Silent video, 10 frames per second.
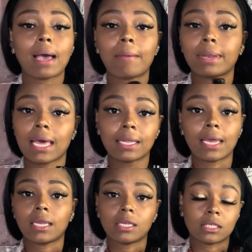not
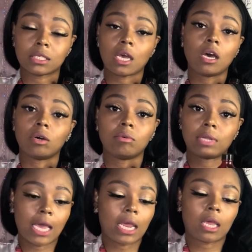letting this go.
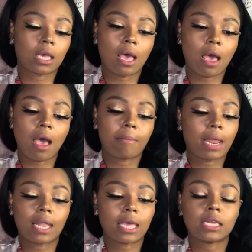Like, I'm
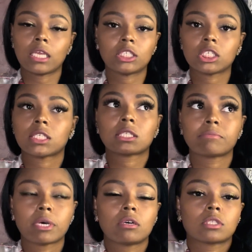not letting it. It just
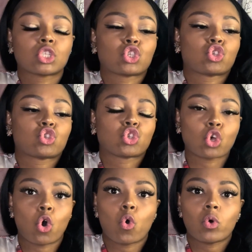smells
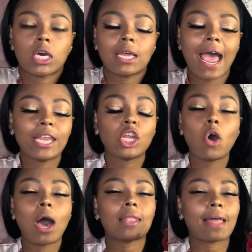so good. I know
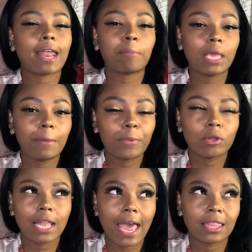a lot of people
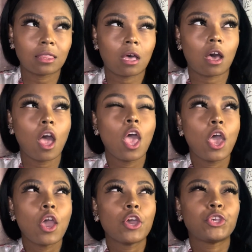like the
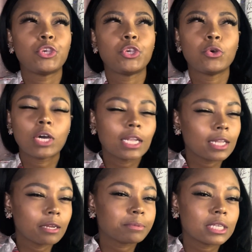
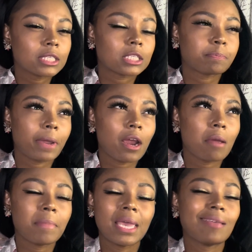eucalyptus
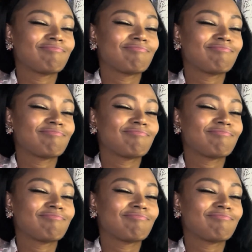spearmint.